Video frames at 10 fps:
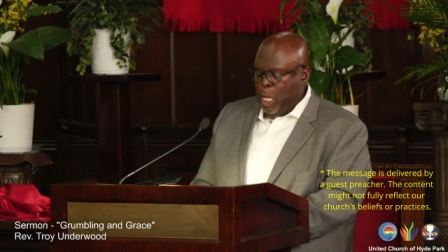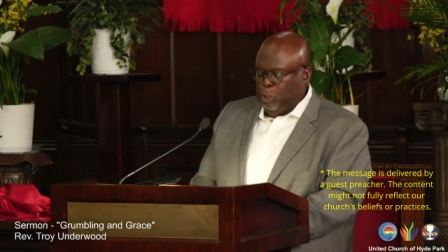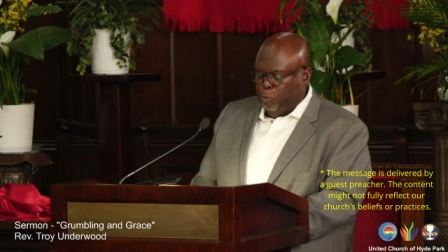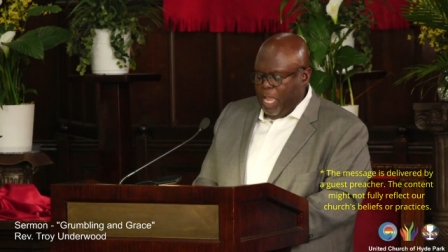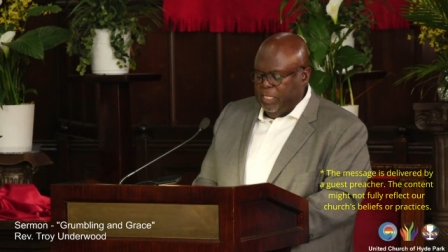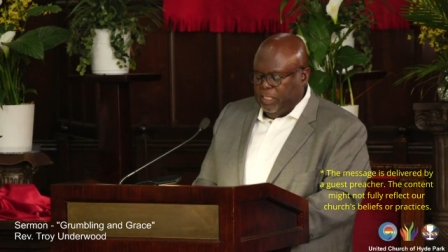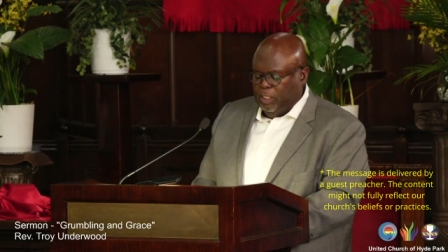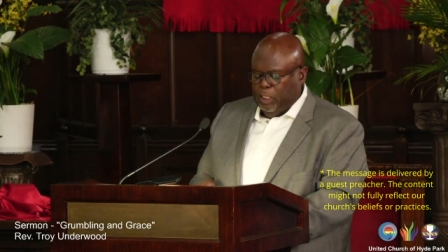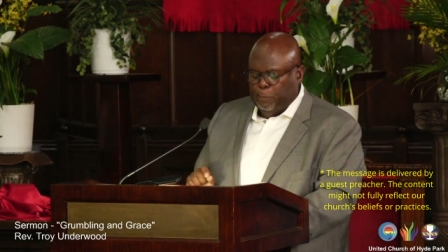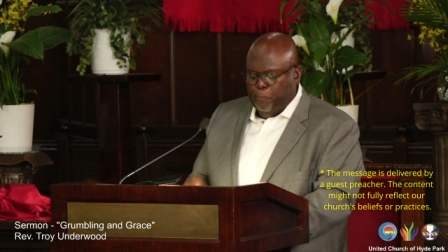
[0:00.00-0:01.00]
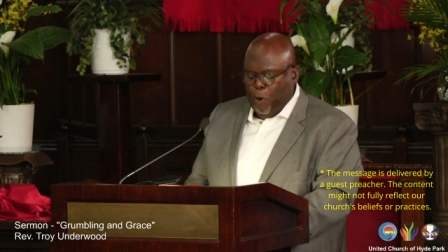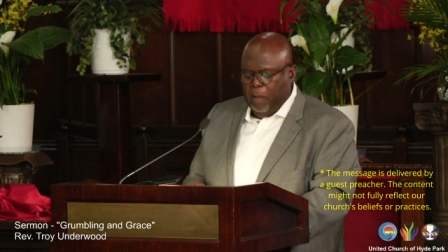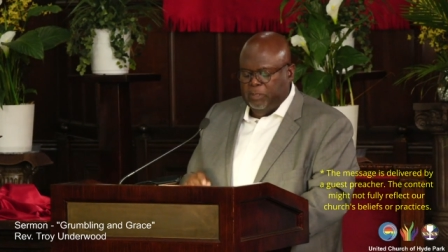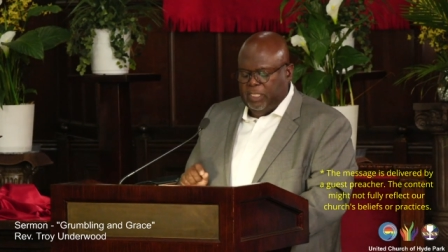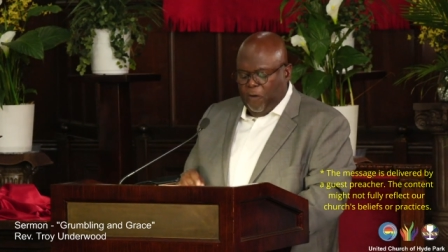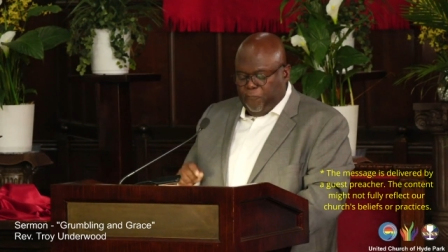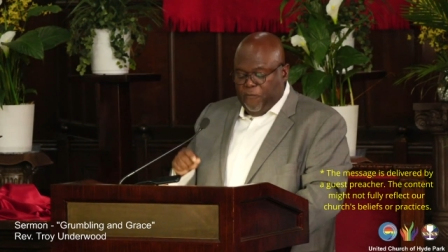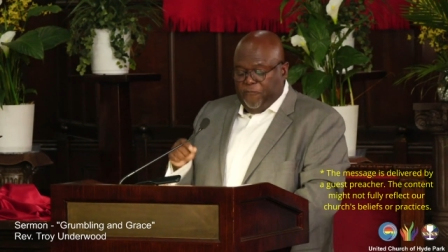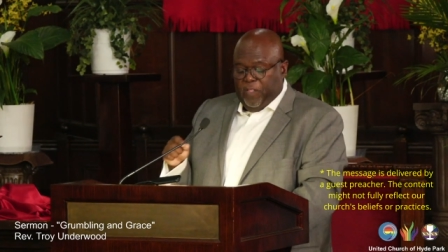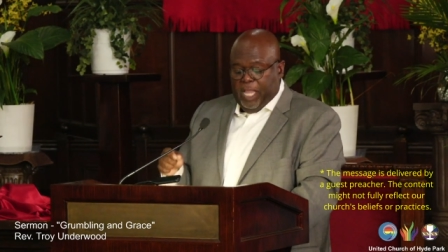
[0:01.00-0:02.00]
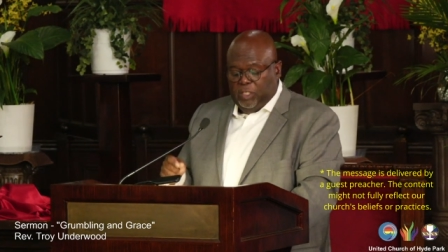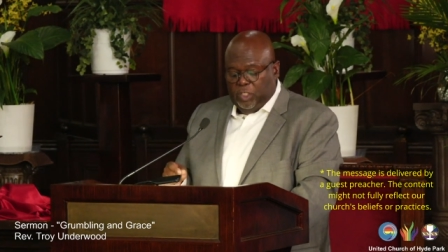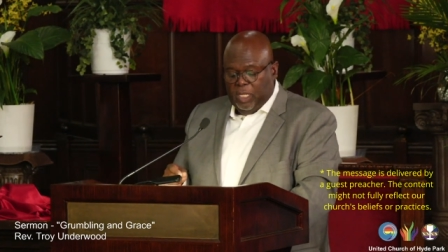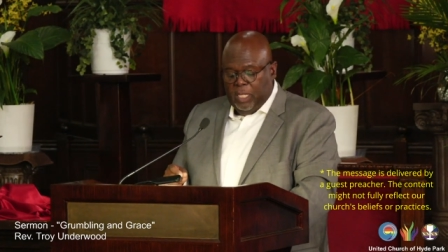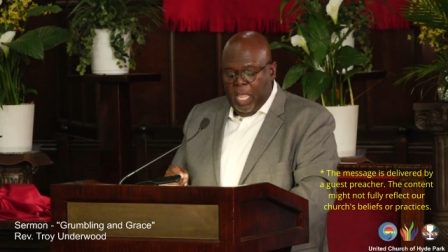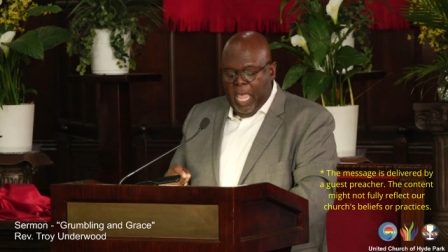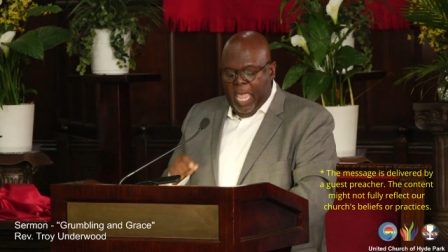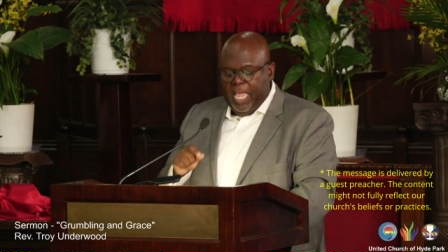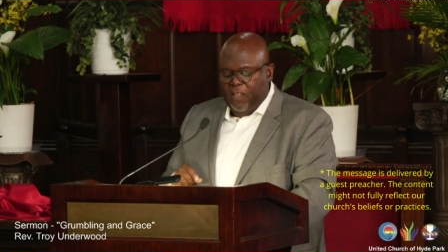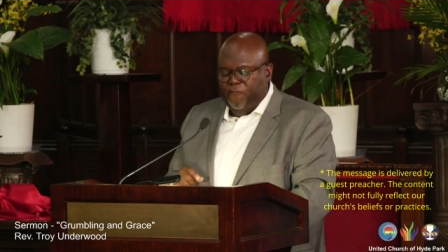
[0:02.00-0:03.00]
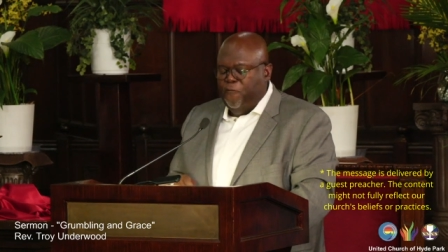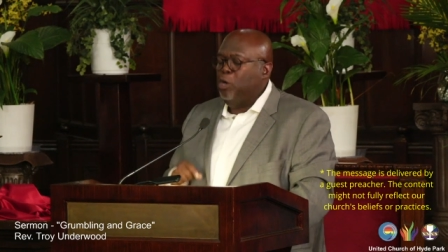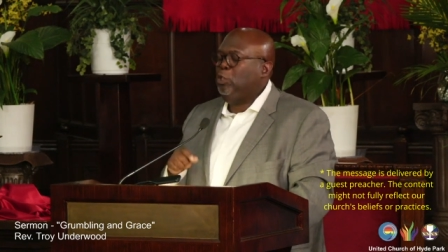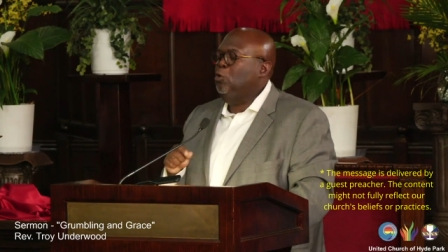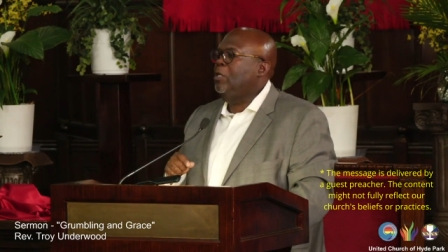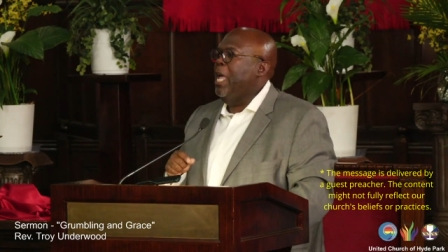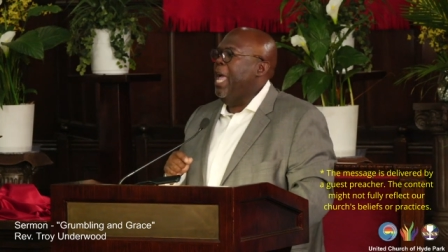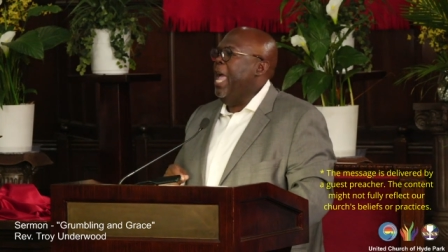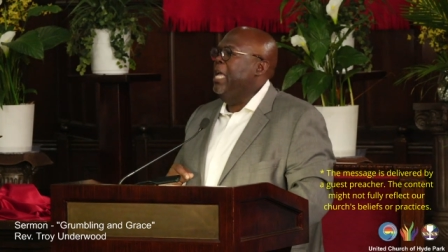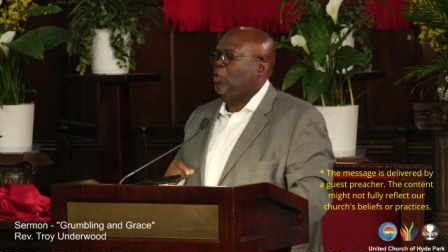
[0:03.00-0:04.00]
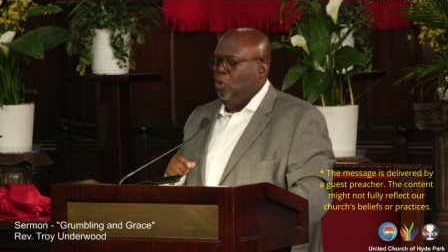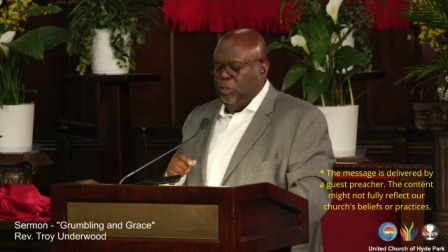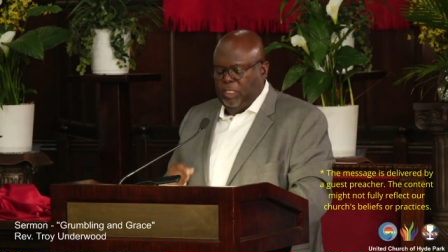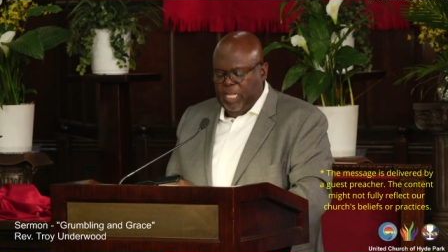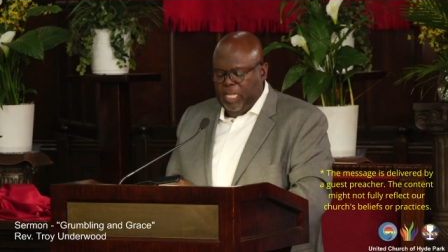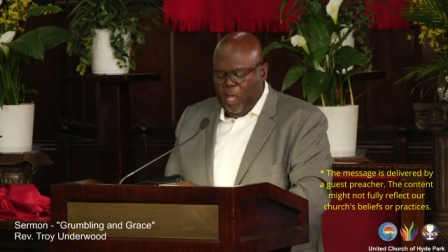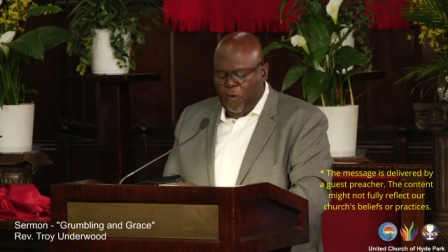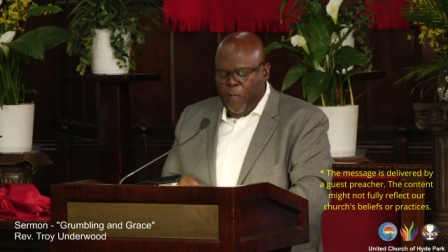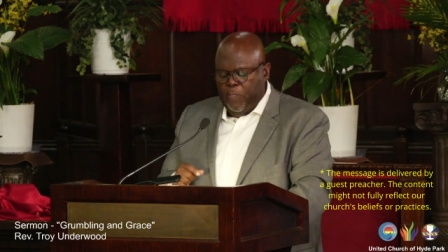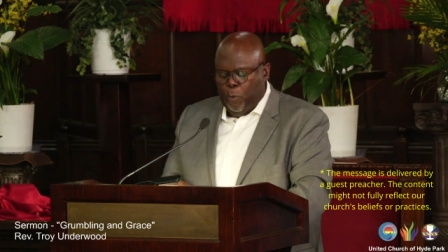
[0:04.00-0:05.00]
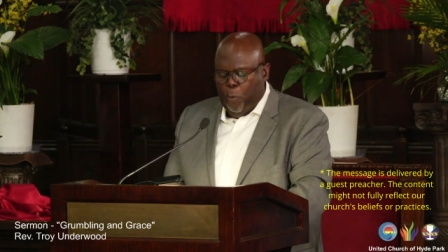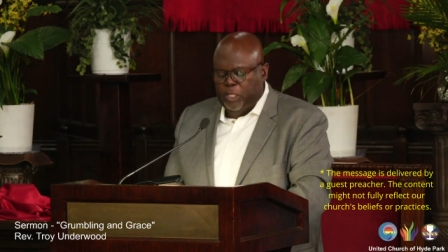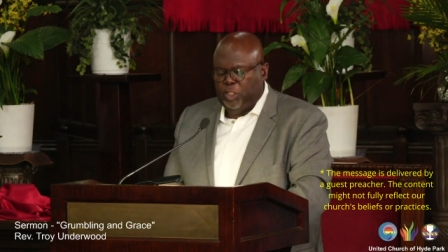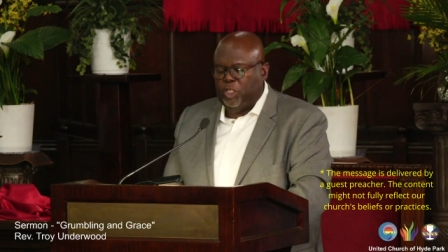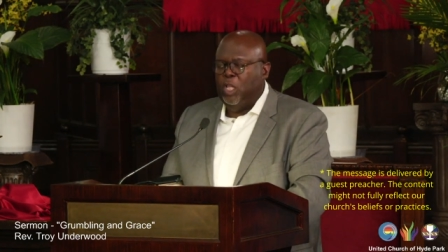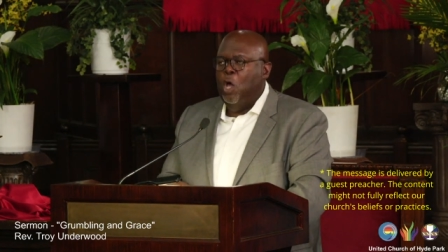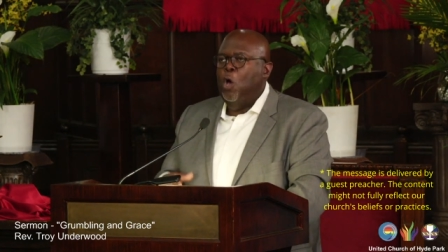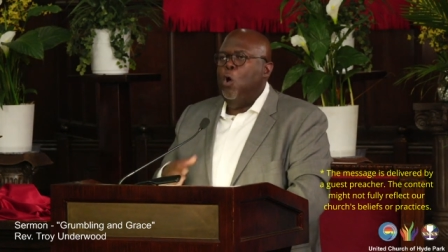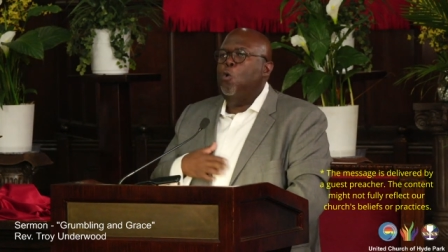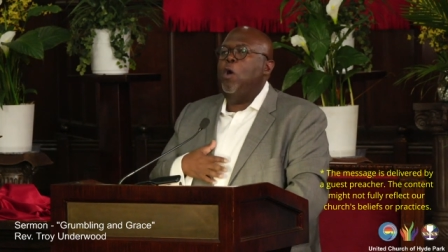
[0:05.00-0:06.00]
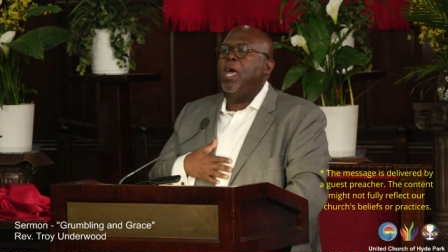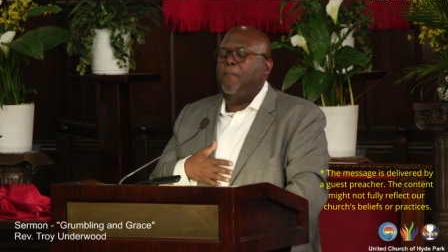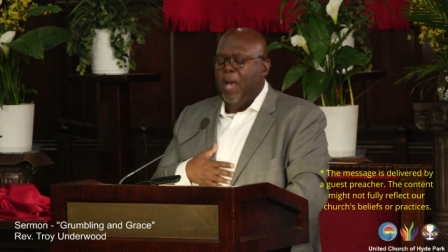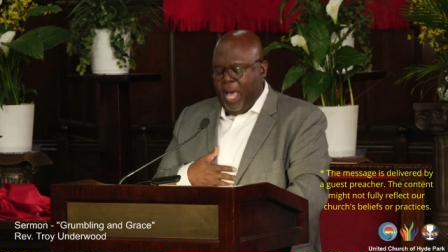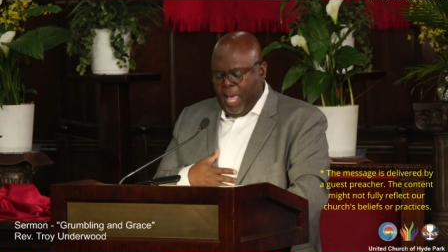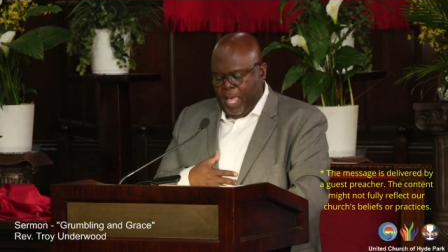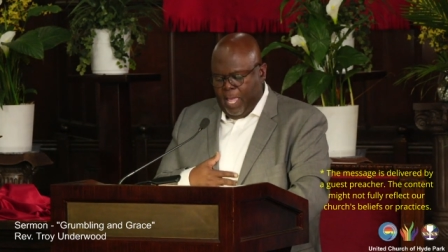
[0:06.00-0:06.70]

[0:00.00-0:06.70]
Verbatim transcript: Transitions prompt self reflection. It can force you to ask yourself the question Who am I?